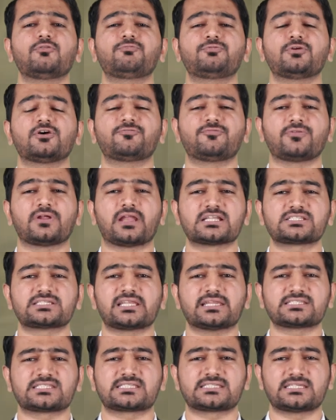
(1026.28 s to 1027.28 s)
of your
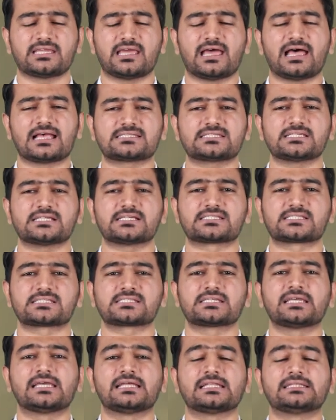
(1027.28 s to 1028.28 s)
financial assets
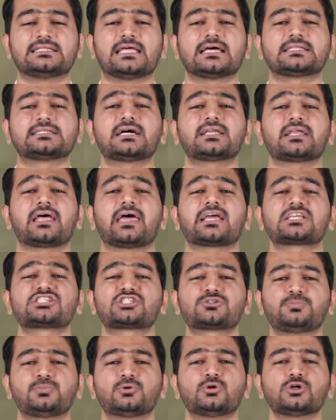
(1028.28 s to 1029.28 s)
that are
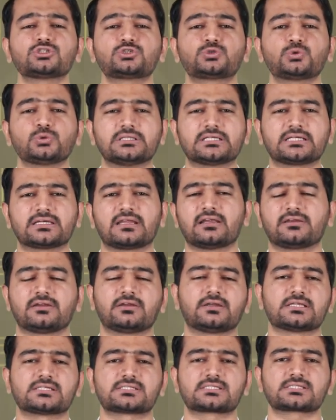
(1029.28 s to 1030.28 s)
exposed to the
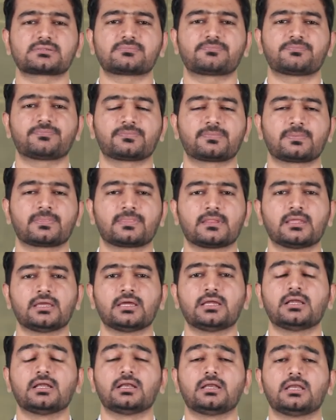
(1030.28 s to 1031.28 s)
credit risk.
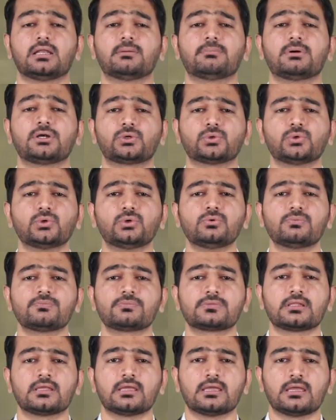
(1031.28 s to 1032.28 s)
Number 2,
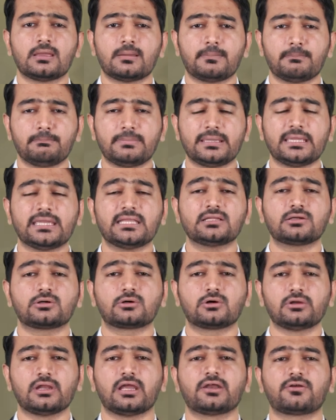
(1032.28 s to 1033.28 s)
main
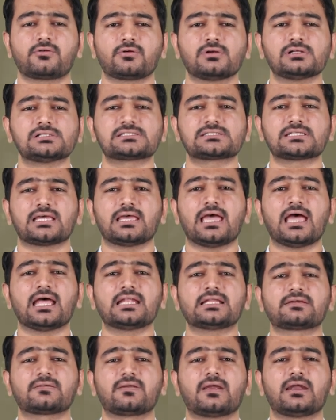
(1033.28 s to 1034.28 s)
collaterals
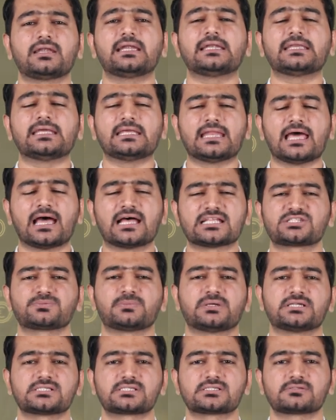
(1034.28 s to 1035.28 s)
and credit
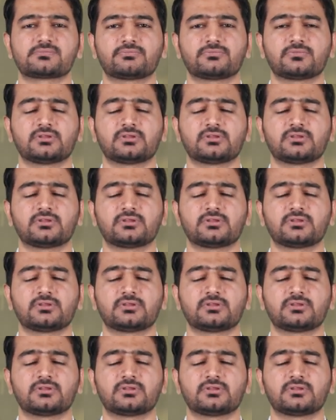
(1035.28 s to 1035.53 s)
enhancements.